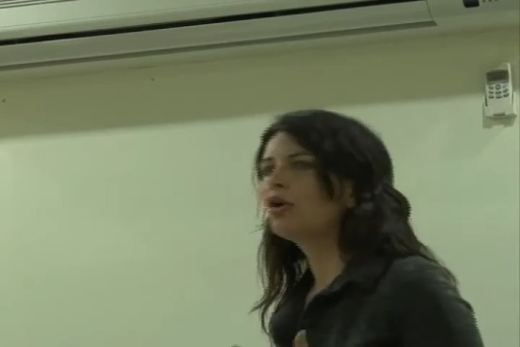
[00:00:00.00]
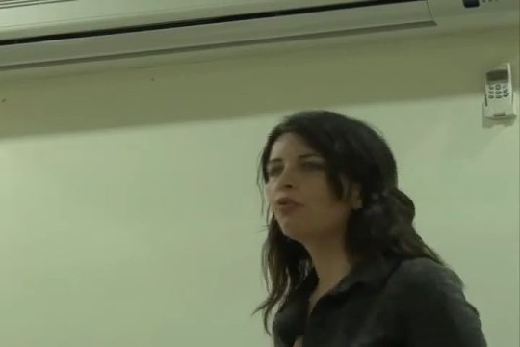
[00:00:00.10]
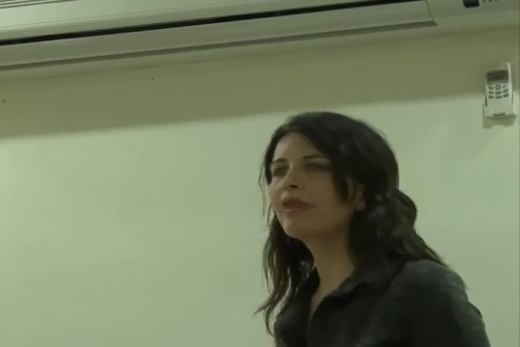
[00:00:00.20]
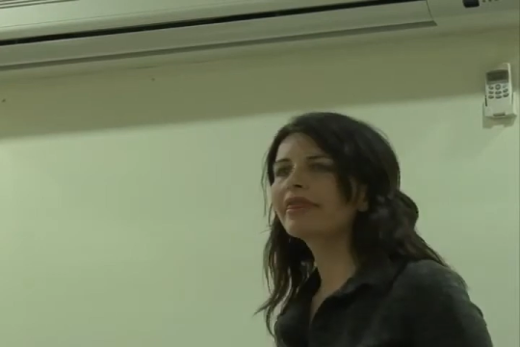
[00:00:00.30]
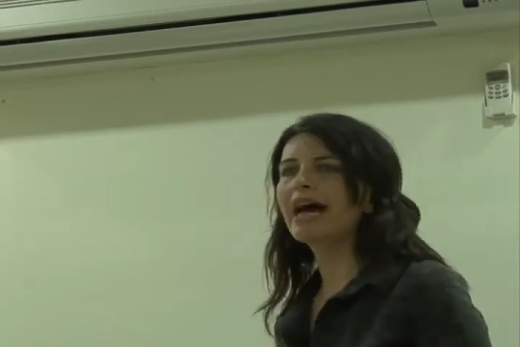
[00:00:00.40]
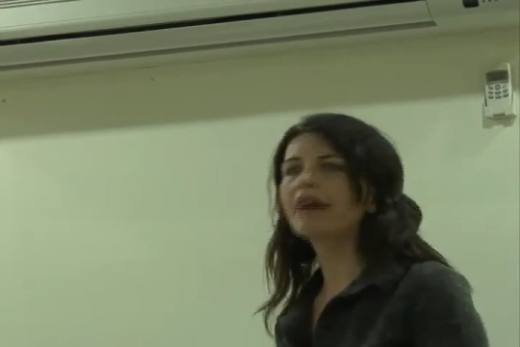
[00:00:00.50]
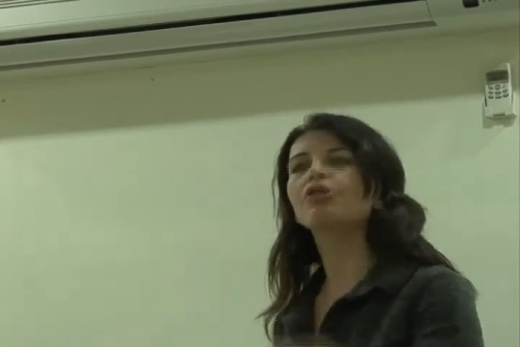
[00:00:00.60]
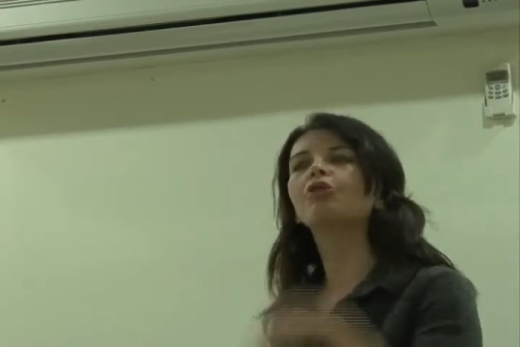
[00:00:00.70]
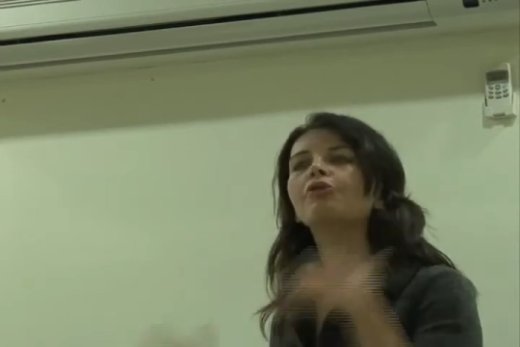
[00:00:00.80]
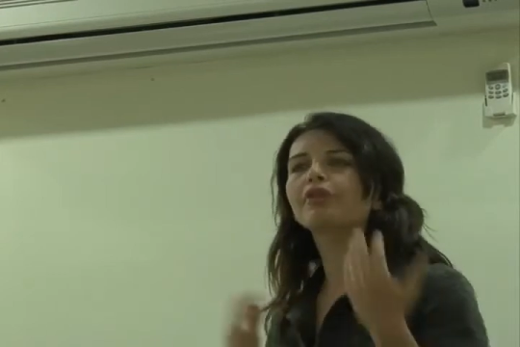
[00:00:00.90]
without
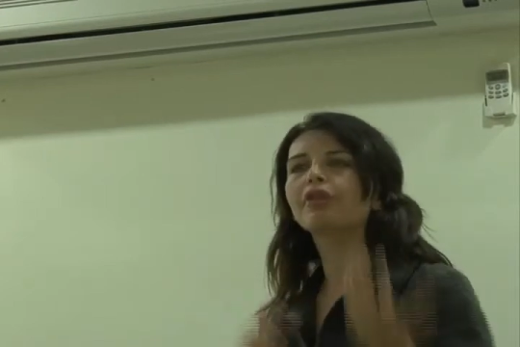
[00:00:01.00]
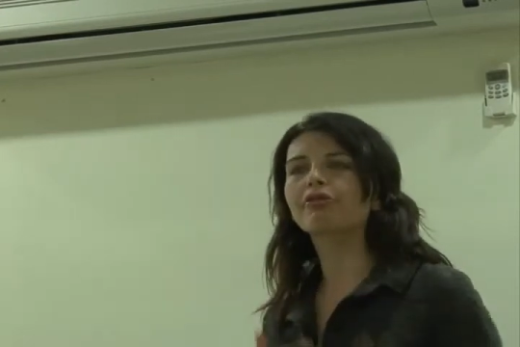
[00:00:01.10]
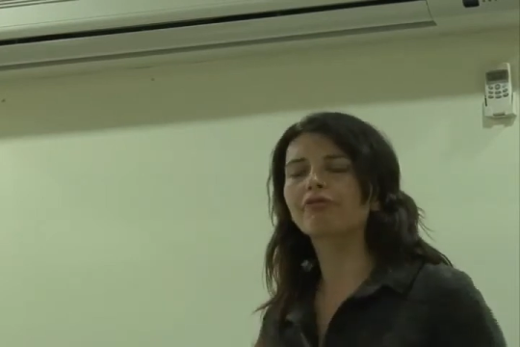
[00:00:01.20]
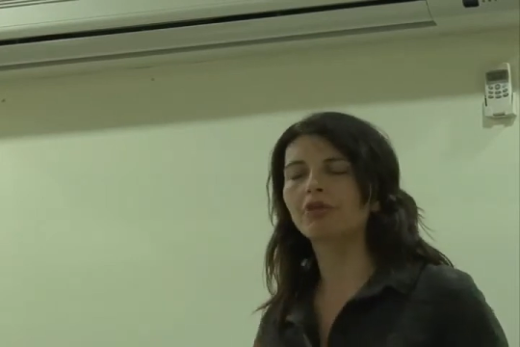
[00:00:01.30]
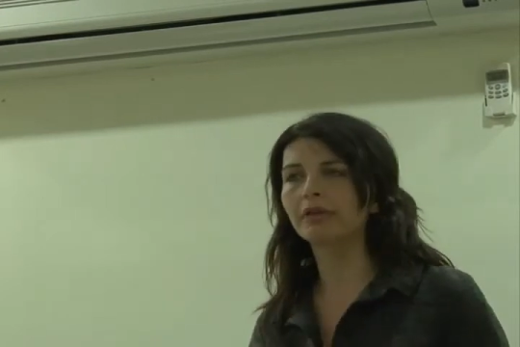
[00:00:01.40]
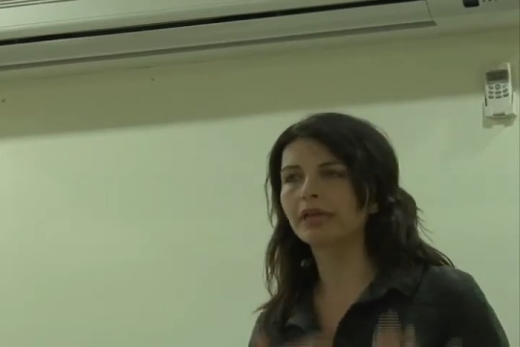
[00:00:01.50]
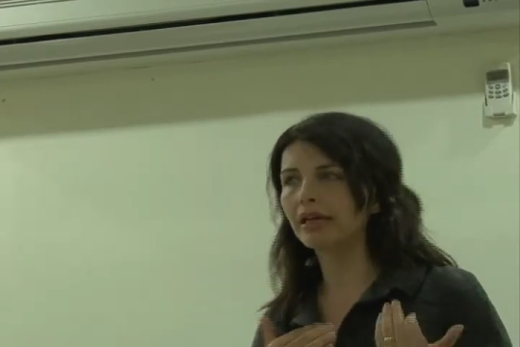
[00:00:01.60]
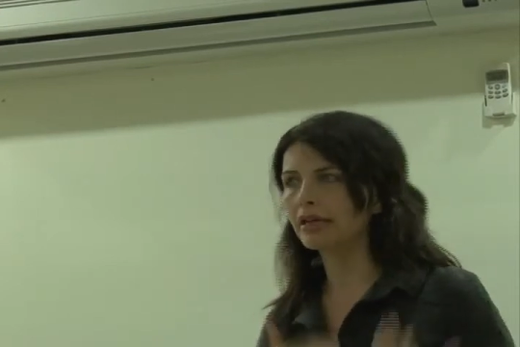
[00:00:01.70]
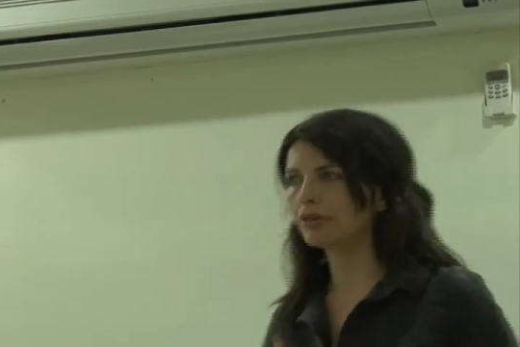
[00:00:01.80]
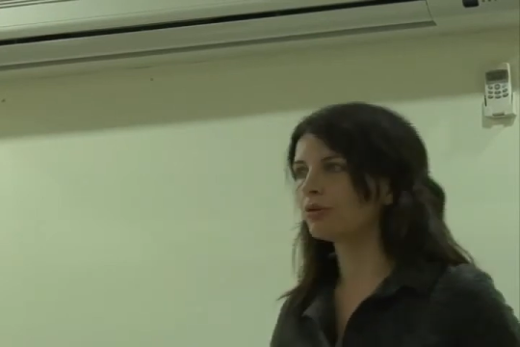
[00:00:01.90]
overthrowing
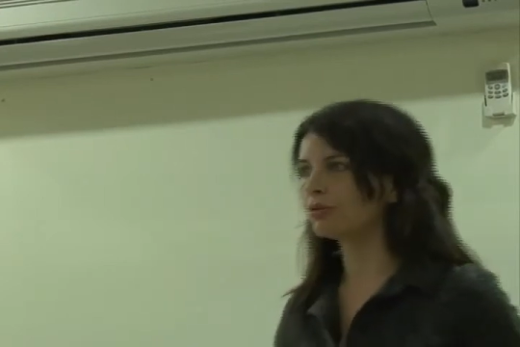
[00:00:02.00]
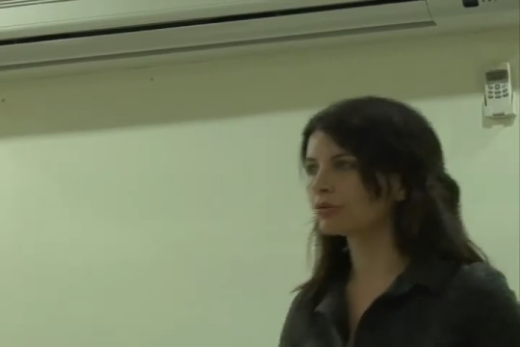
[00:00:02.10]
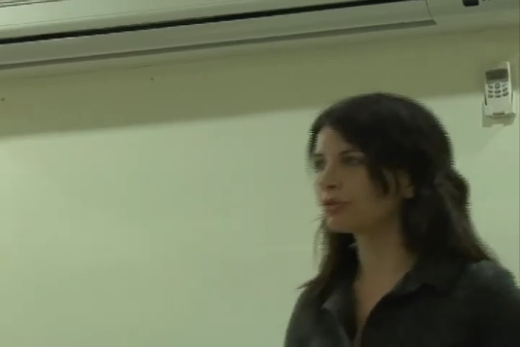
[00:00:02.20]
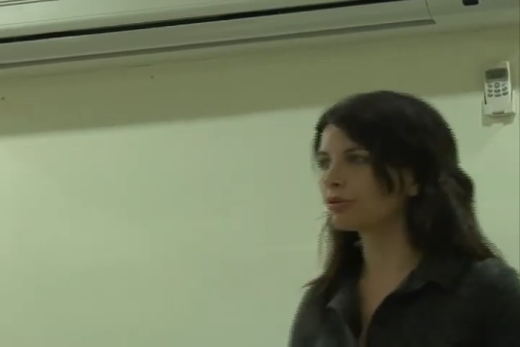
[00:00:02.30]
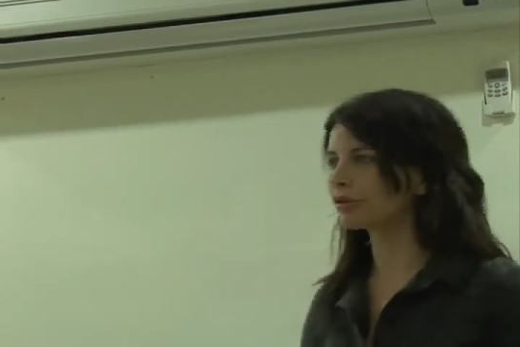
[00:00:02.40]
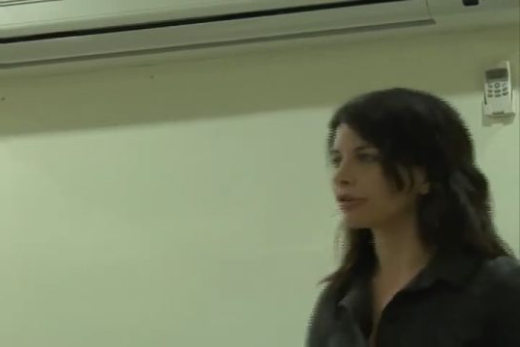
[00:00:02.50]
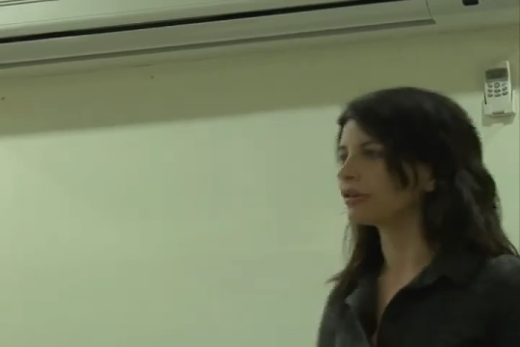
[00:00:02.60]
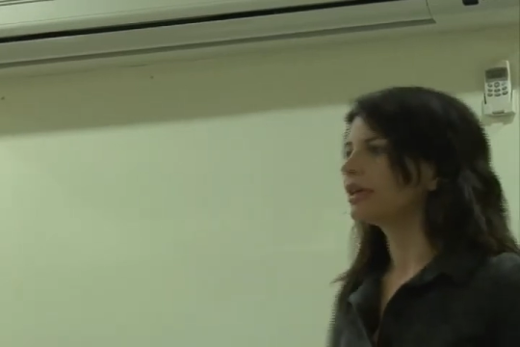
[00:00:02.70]
an old order,